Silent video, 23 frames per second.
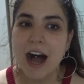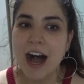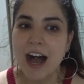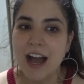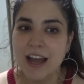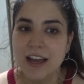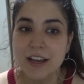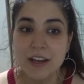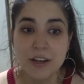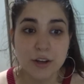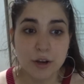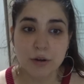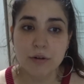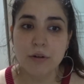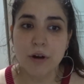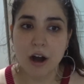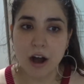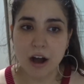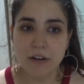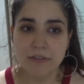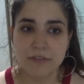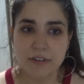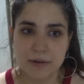I go
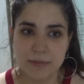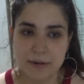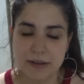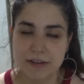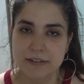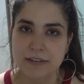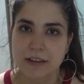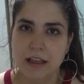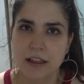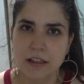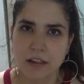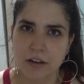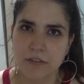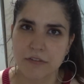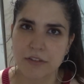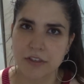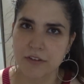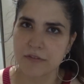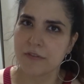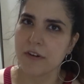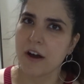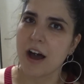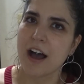often because I love
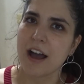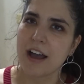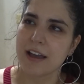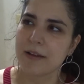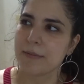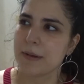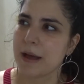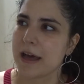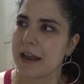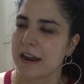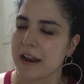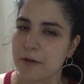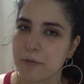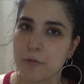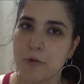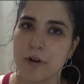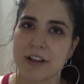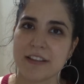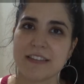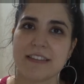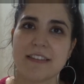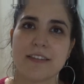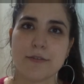the vibe and I
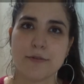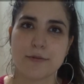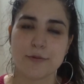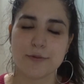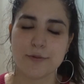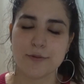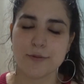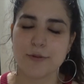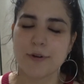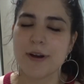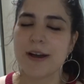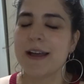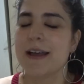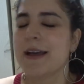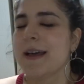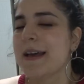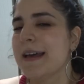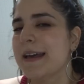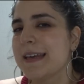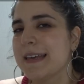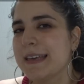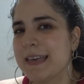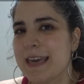want to
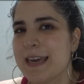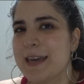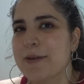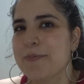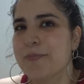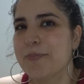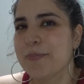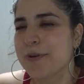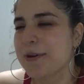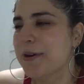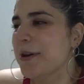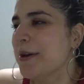keep